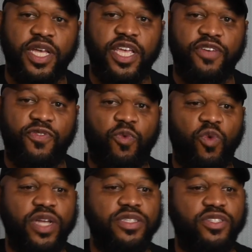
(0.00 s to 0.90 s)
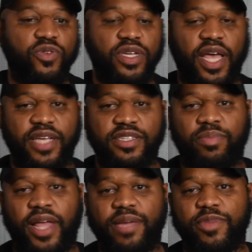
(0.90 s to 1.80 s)
if one student has a
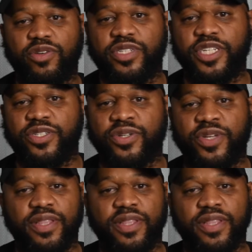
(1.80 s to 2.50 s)
black male teacher,